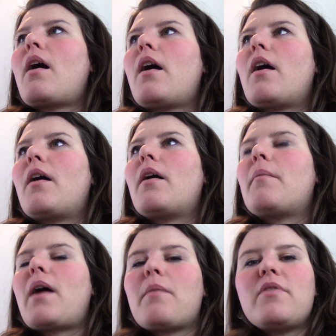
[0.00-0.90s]

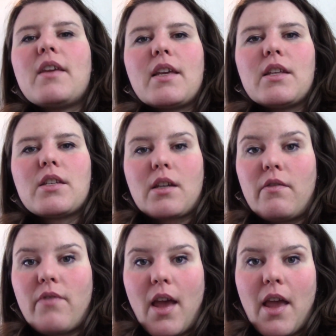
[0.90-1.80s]
I'm thinking to
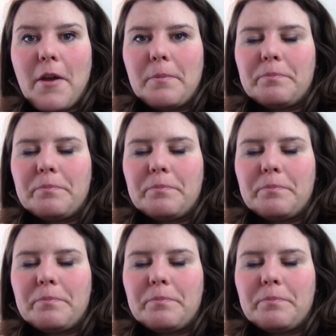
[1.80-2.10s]
convey